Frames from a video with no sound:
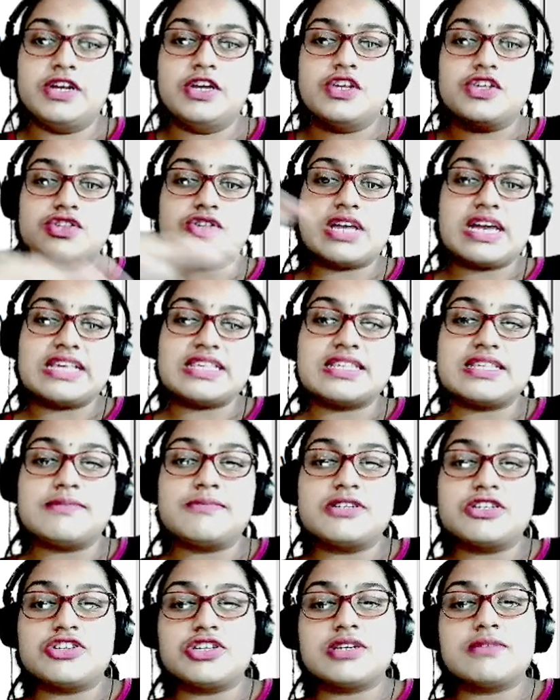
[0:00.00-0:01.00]
So
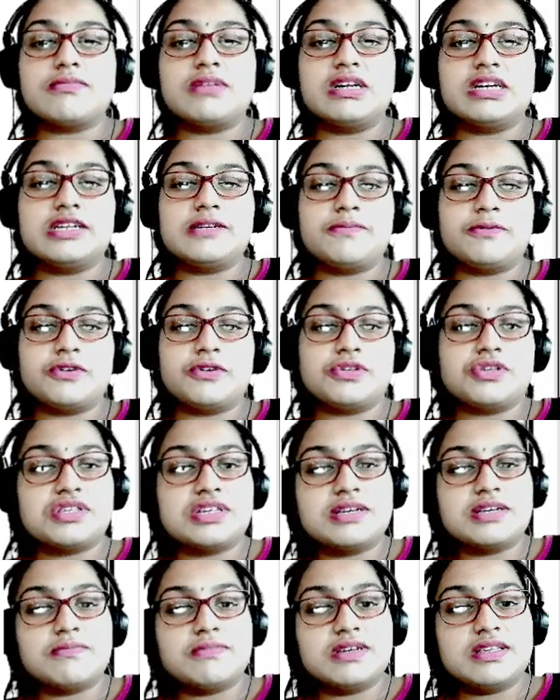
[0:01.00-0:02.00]
asymmetric
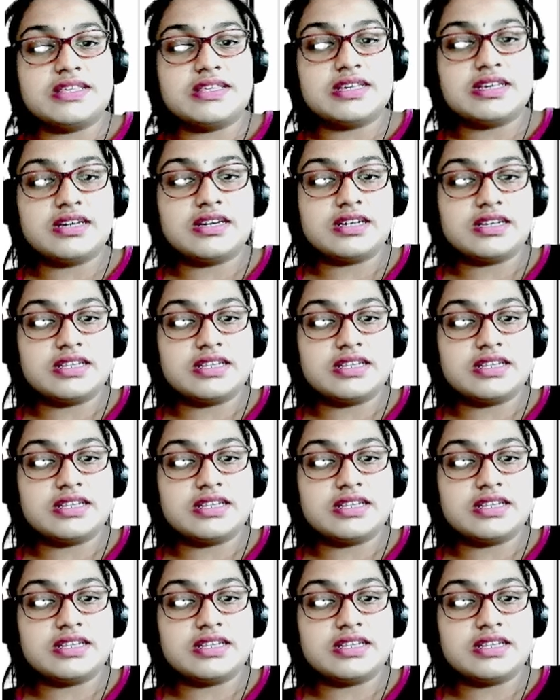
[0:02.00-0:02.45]
multiprocessing means here